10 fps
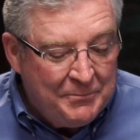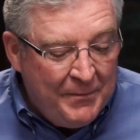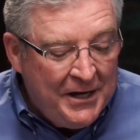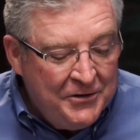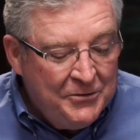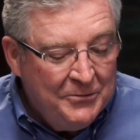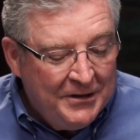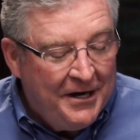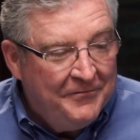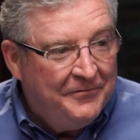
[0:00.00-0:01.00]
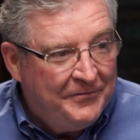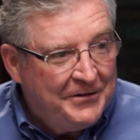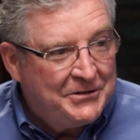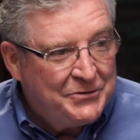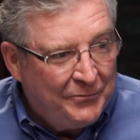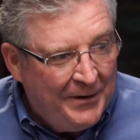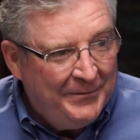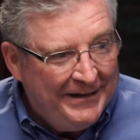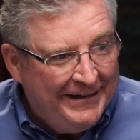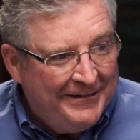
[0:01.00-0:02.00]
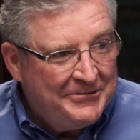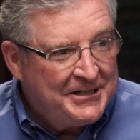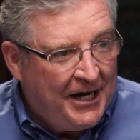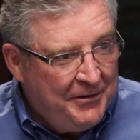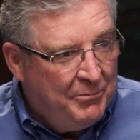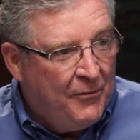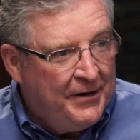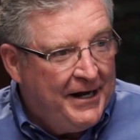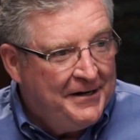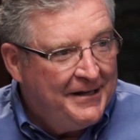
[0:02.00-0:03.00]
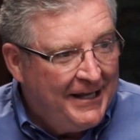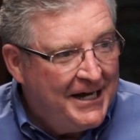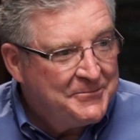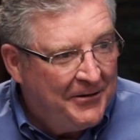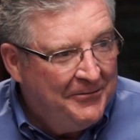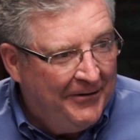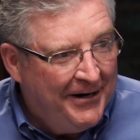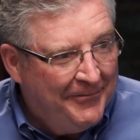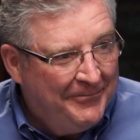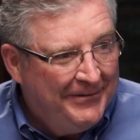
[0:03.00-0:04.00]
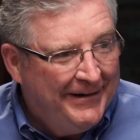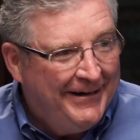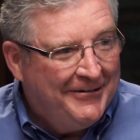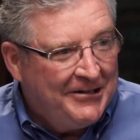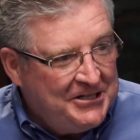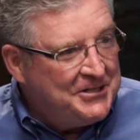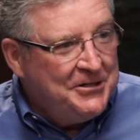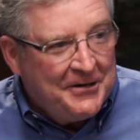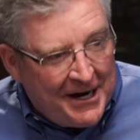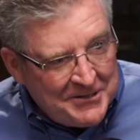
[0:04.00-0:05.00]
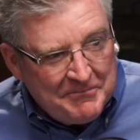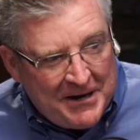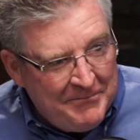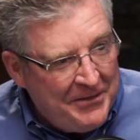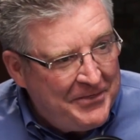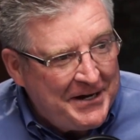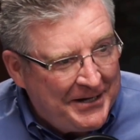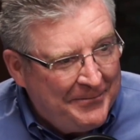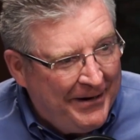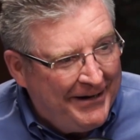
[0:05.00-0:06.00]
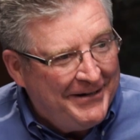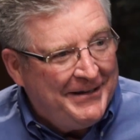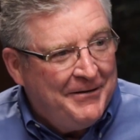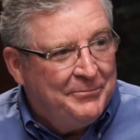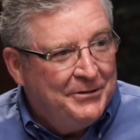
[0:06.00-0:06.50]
Men Who Love Fierce Women, and it was kind of born out of the last program, or at least you guys may have been thinking about it, and that